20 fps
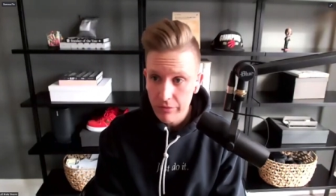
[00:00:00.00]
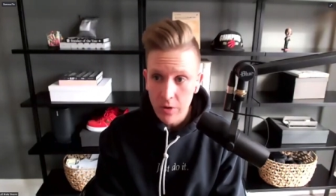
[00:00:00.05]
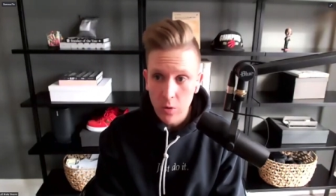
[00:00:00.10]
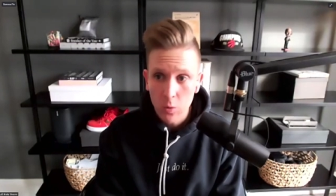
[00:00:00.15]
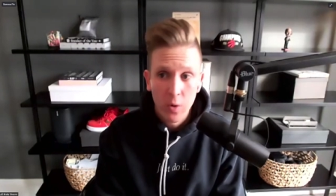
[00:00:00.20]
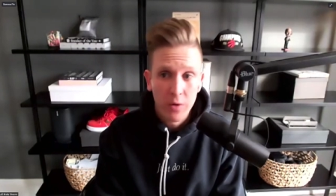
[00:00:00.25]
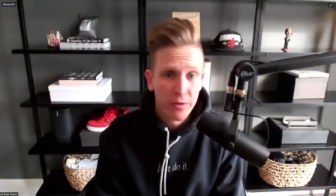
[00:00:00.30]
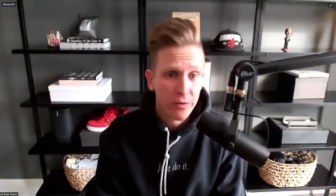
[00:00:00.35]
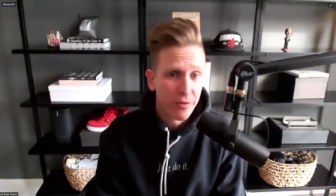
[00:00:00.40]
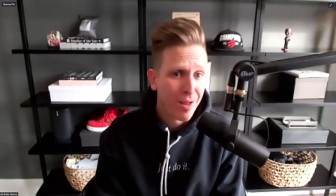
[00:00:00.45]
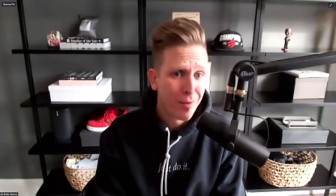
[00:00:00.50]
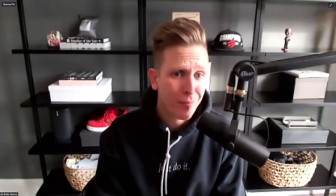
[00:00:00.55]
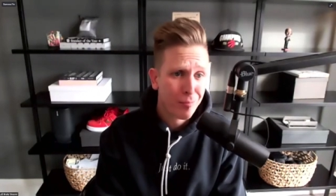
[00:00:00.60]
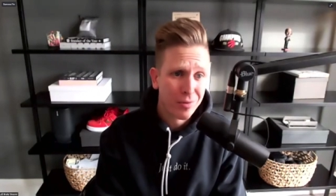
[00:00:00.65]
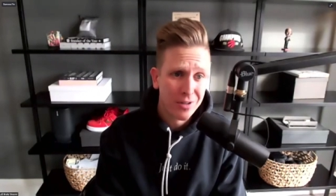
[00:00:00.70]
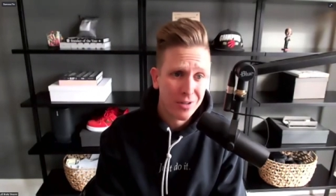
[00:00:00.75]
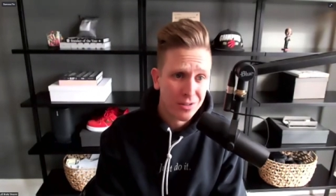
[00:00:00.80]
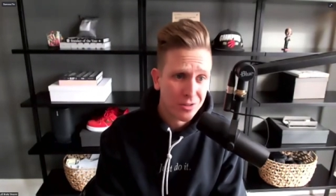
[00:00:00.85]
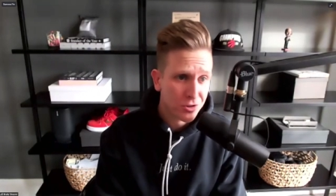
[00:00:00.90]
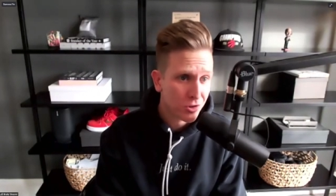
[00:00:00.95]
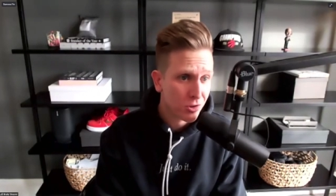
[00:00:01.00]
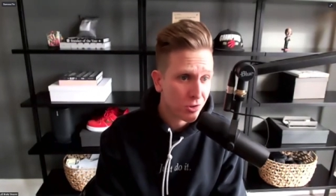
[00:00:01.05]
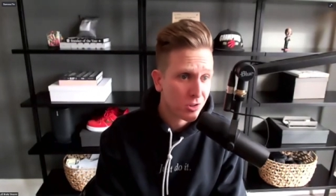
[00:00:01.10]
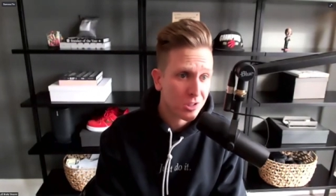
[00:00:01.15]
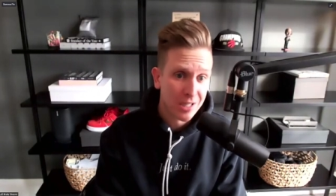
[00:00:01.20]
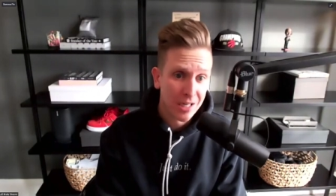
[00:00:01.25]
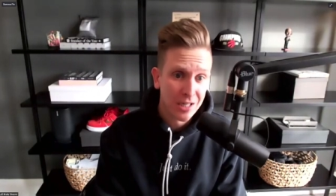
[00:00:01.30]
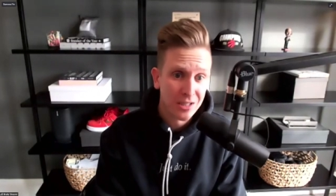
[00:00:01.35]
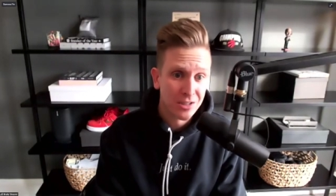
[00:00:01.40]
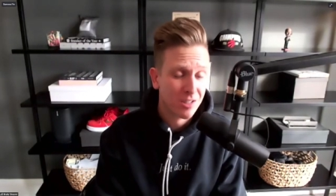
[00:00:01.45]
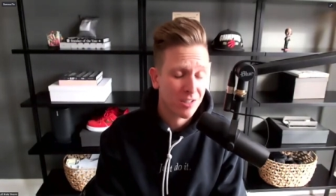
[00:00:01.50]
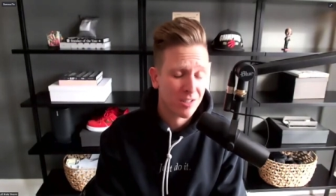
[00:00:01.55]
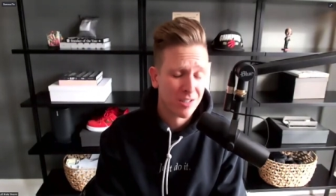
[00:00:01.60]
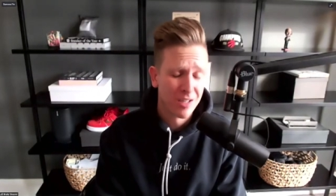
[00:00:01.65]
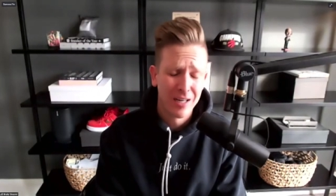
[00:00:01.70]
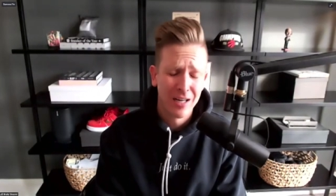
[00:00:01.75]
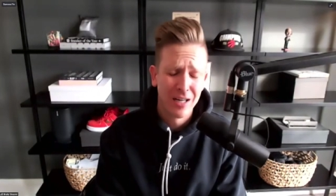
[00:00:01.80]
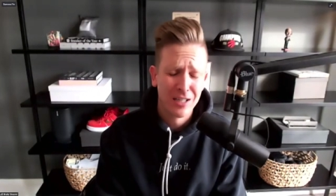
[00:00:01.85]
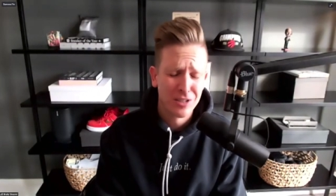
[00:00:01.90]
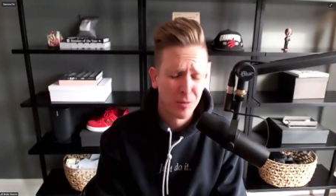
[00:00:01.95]
whether that be church stage
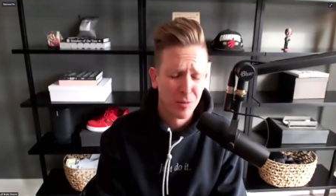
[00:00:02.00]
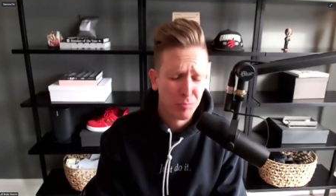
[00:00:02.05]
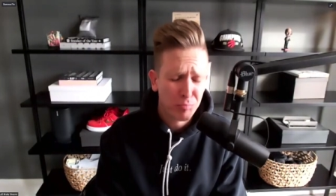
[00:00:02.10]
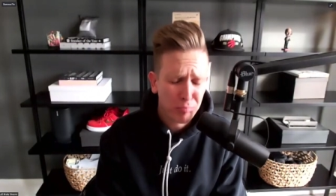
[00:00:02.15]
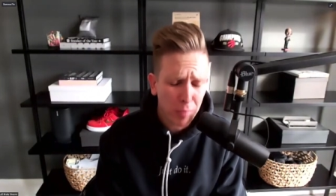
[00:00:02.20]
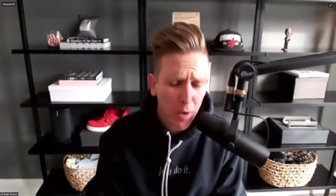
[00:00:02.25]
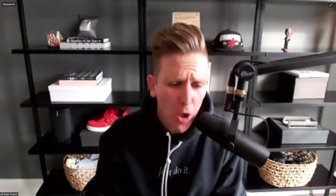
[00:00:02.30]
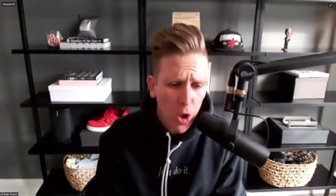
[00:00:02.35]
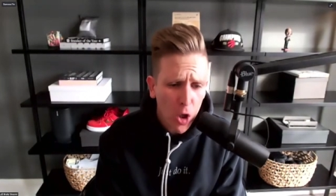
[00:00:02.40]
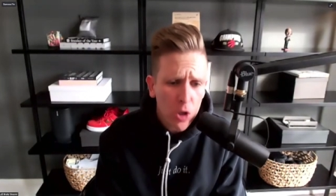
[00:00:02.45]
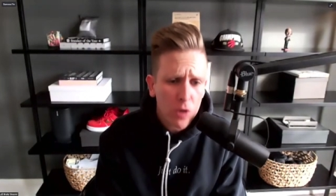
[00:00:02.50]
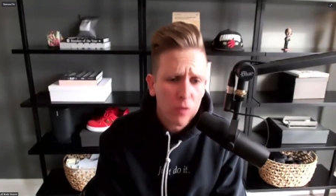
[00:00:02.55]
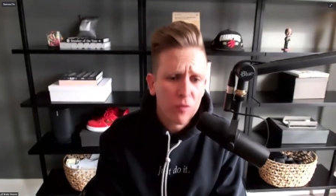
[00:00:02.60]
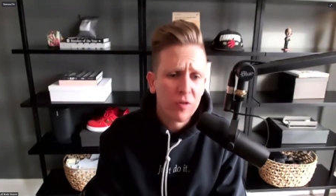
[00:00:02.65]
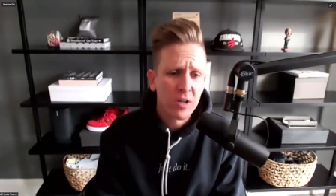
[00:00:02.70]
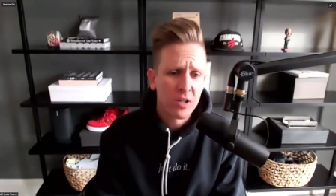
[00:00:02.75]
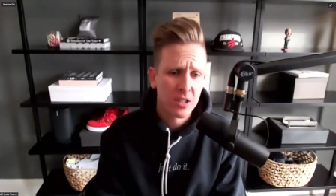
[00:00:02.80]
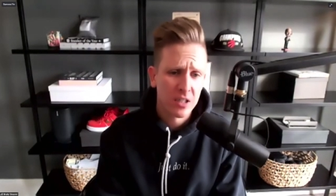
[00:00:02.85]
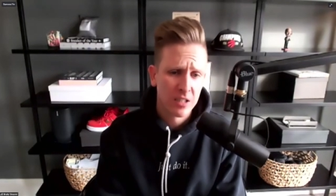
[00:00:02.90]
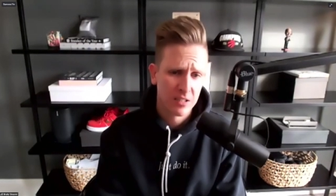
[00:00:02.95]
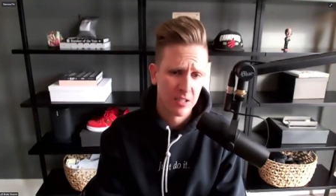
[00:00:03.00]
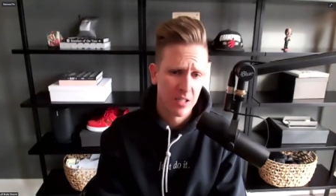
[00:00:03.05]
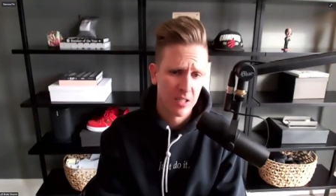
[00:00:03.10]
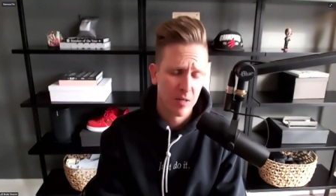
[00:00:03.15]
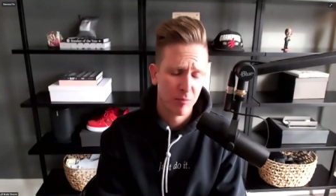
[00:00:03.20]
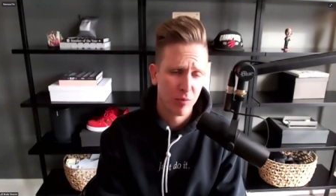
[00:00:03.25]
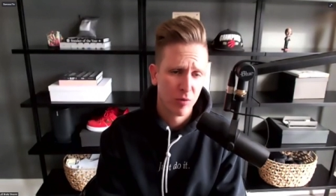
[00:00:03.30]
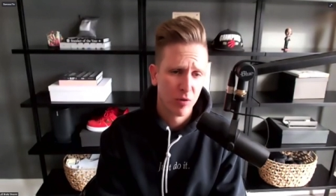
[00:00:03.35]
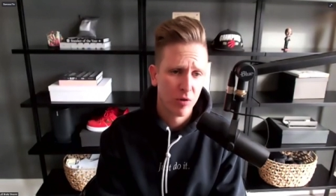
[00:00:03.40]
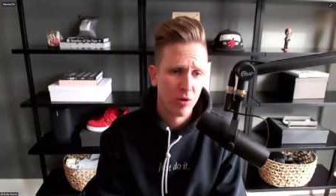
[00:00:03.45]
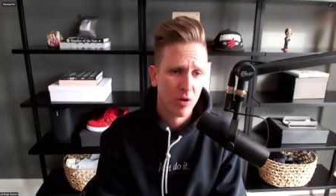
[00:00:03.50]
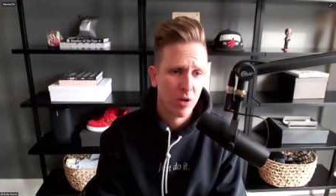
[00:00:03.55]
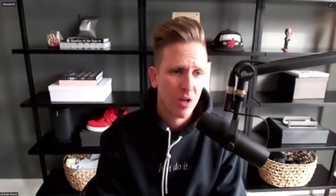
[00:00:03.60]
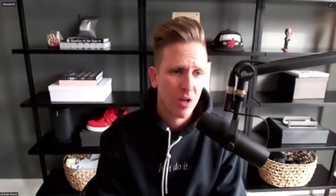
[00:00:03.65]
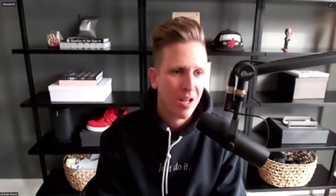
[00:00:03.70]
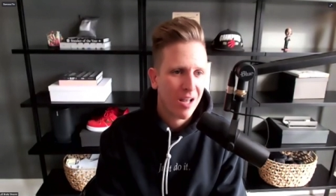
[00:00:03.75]
design as a perfect example.